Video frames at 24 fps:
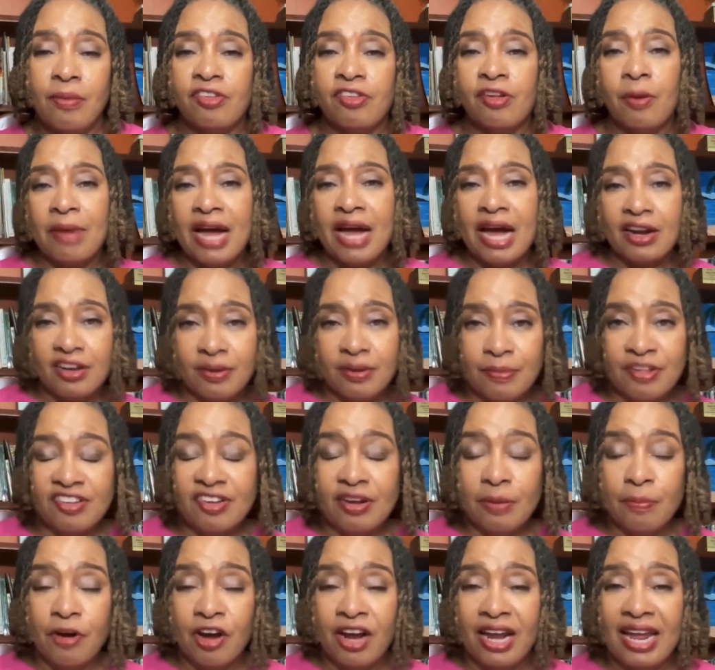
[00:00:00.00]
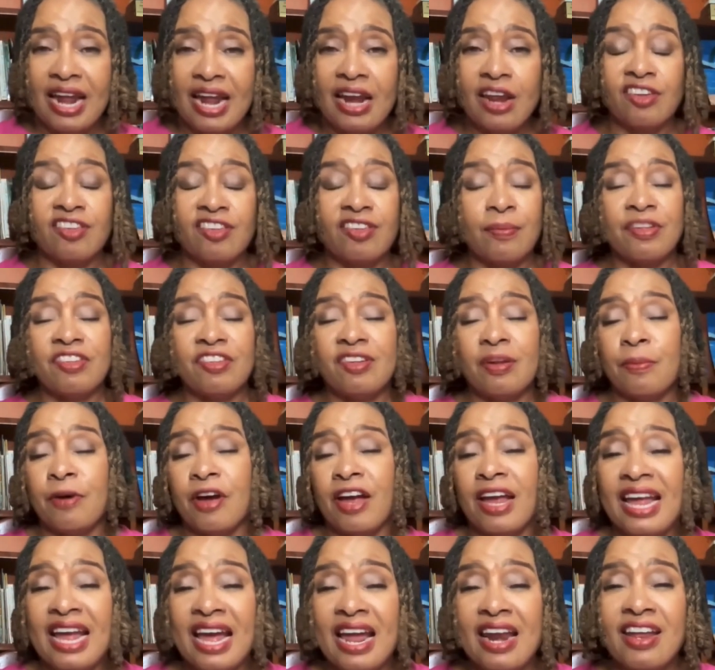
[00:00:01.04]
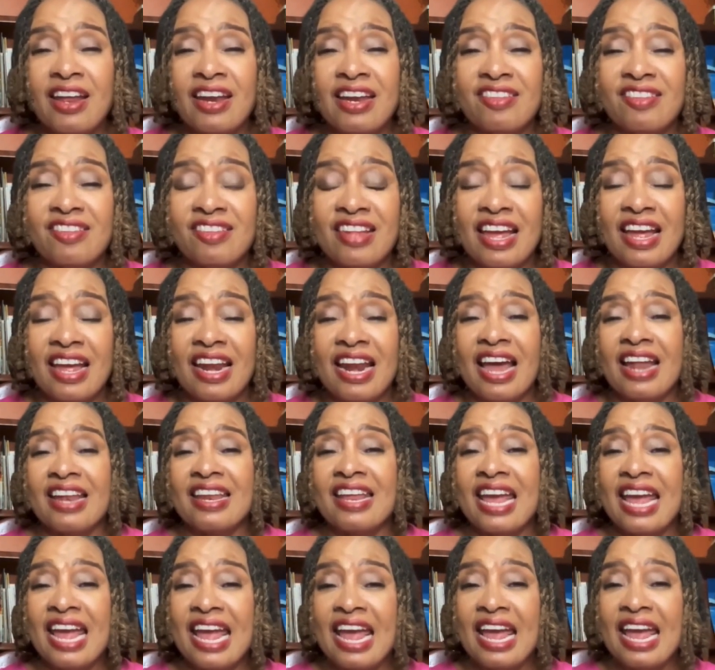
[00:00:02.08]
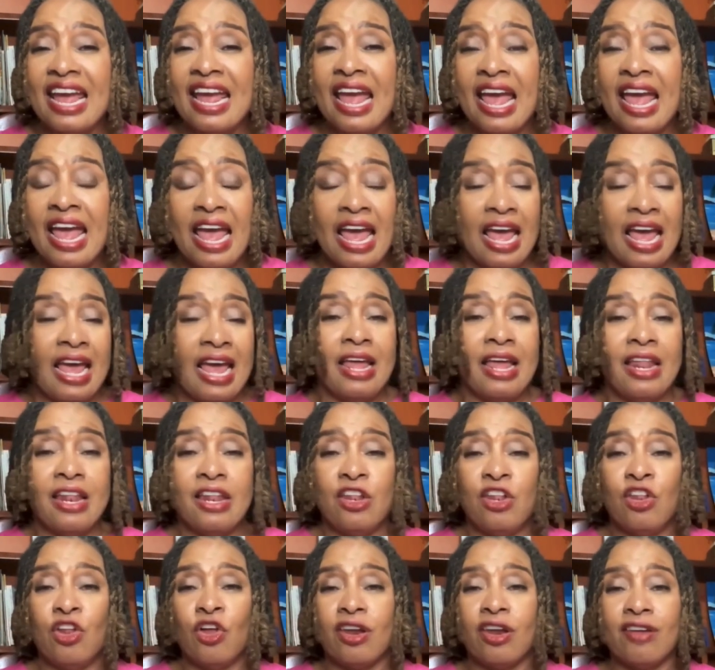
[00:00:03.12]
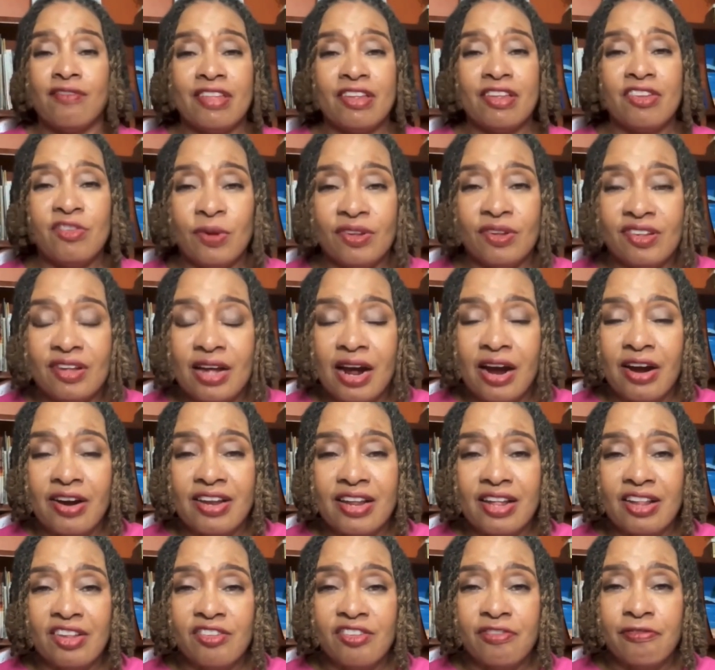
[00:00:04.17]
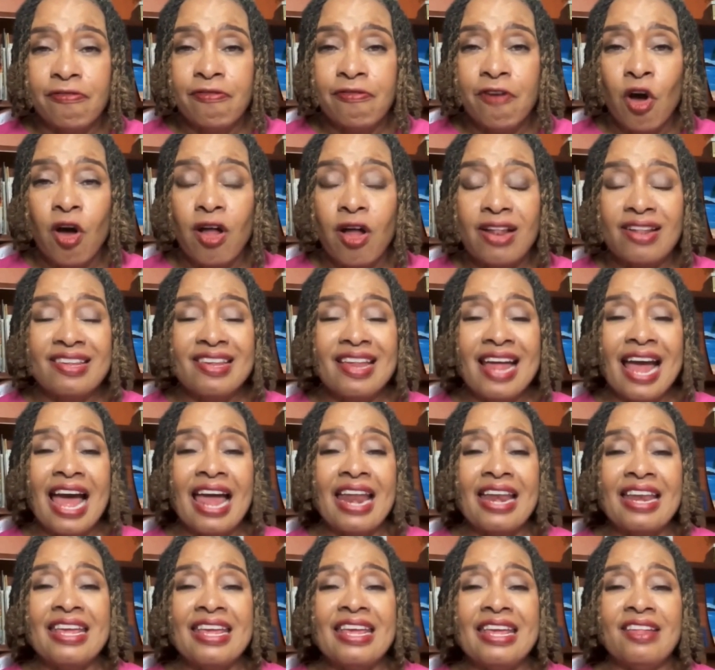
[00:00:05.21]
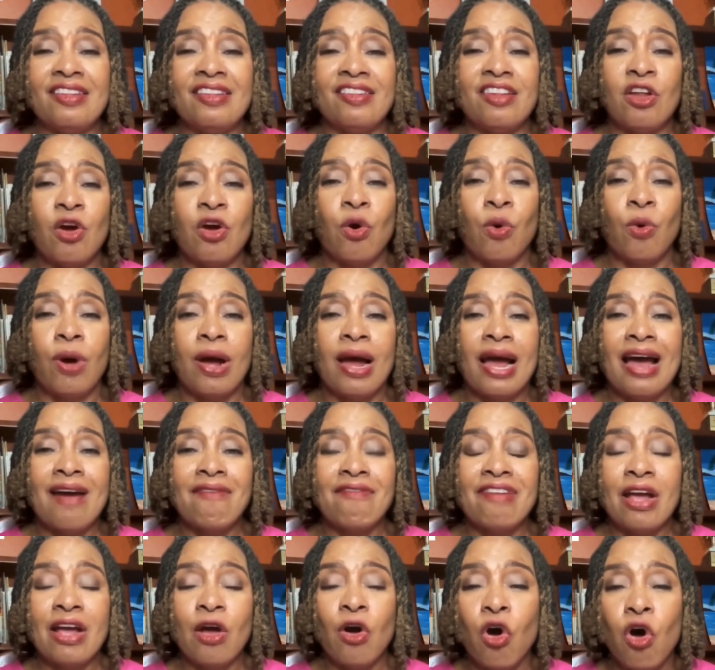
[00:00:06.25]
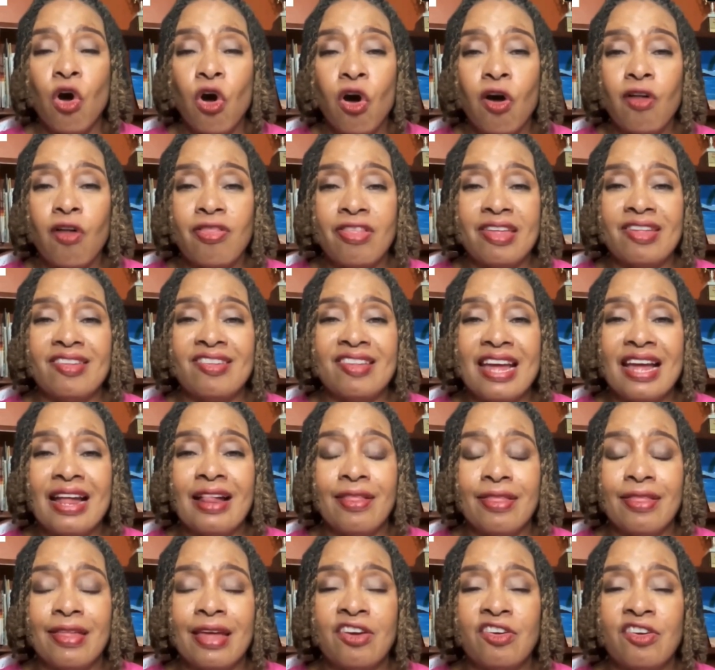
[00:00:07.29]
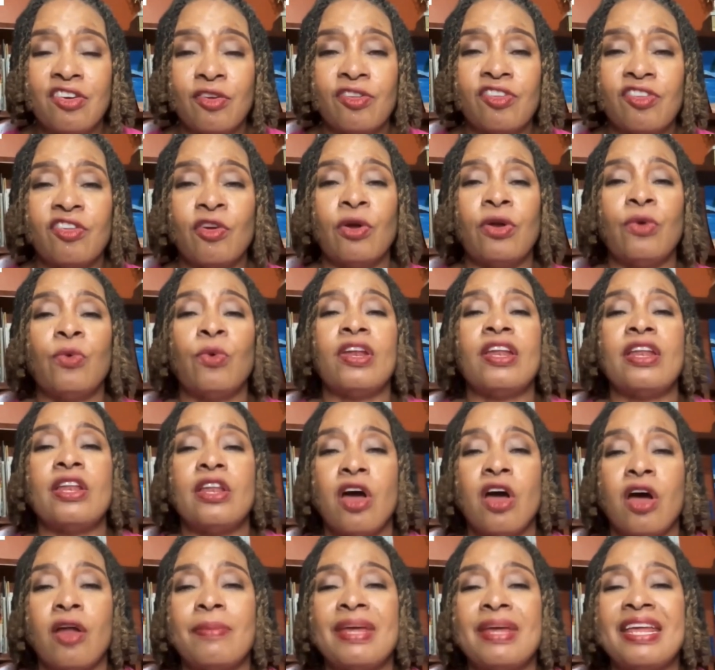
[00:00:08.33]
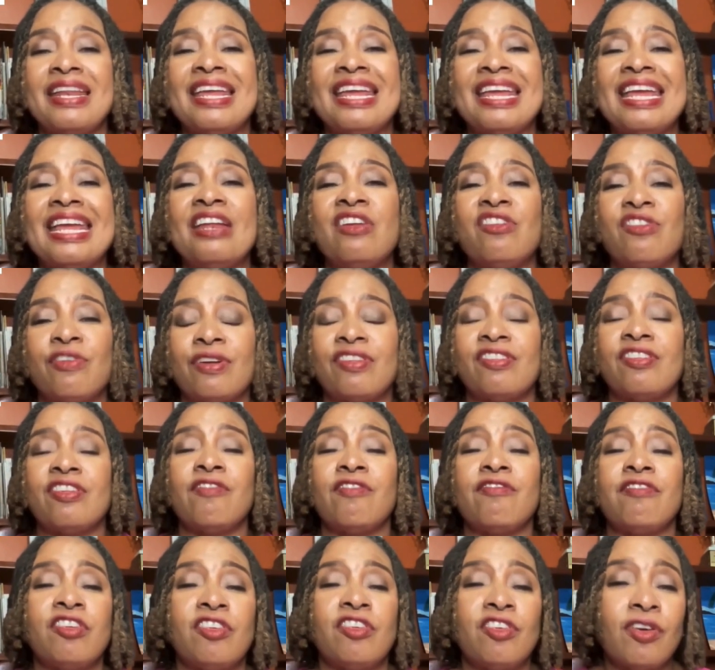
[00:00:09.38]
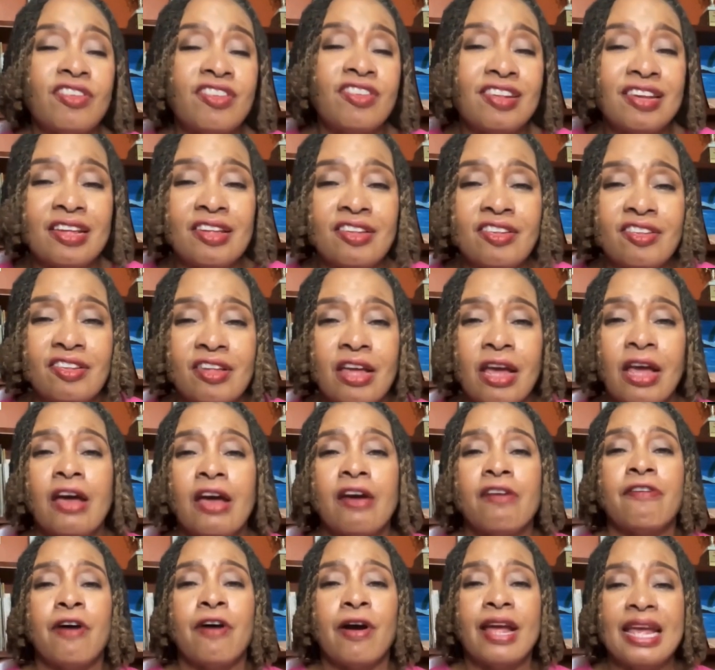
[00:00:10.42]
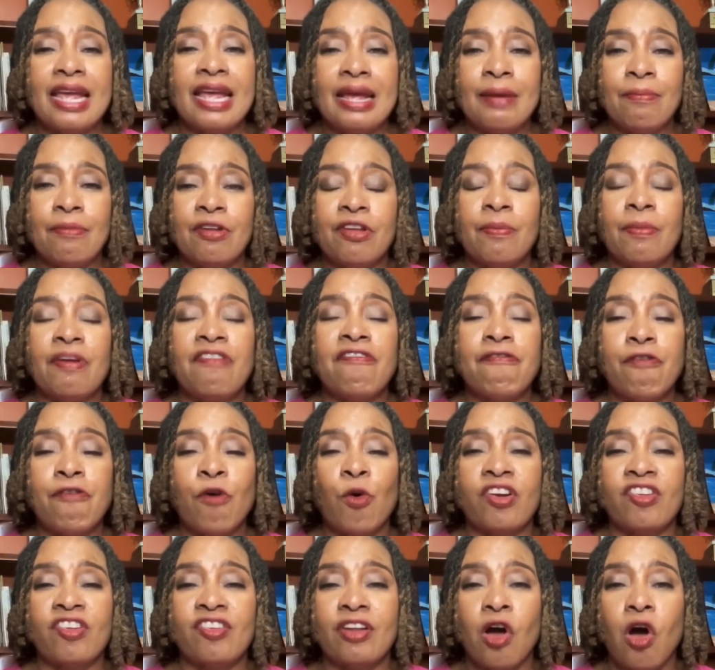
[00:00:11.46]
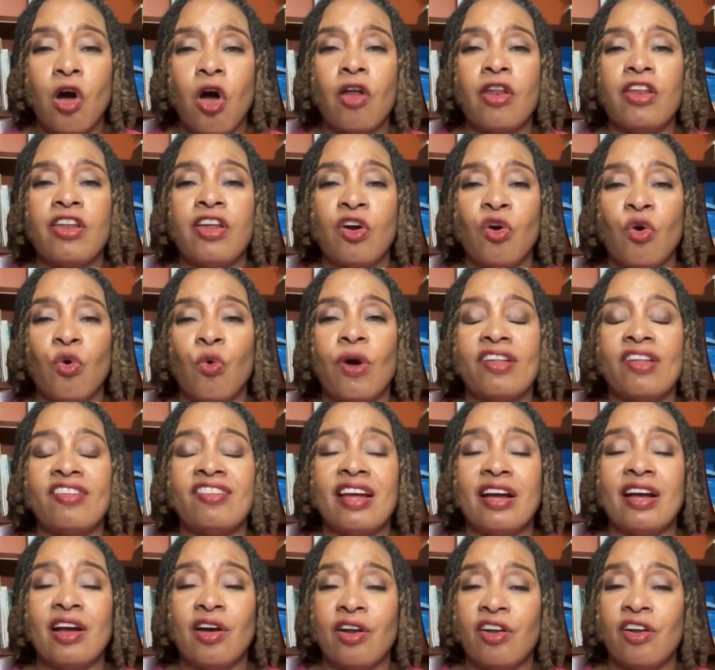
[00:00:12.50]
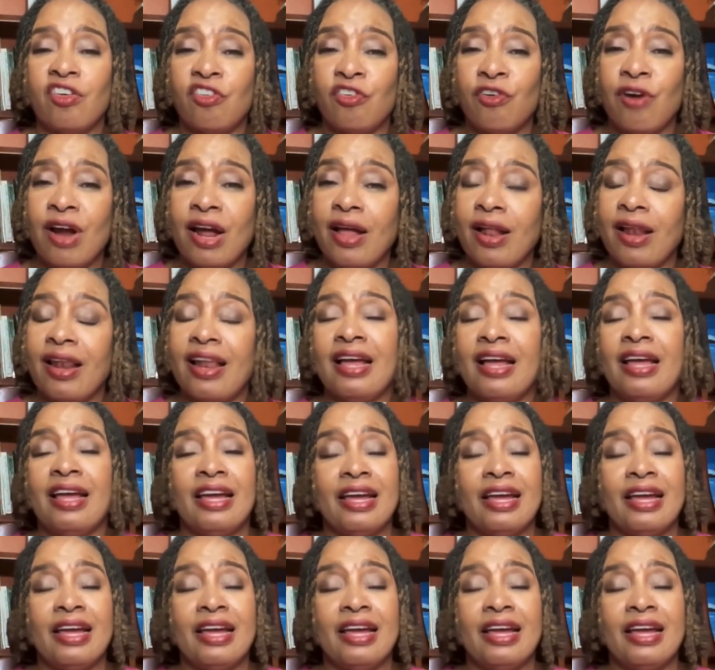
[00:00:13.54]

So back to Mr. Buchanan. So Mr. Buchanan is saying that, hey, none of this was Kartel's fault, and he is now having all these health issues, so it would not be in the interest of justice for him to be forced to undergo a second trial.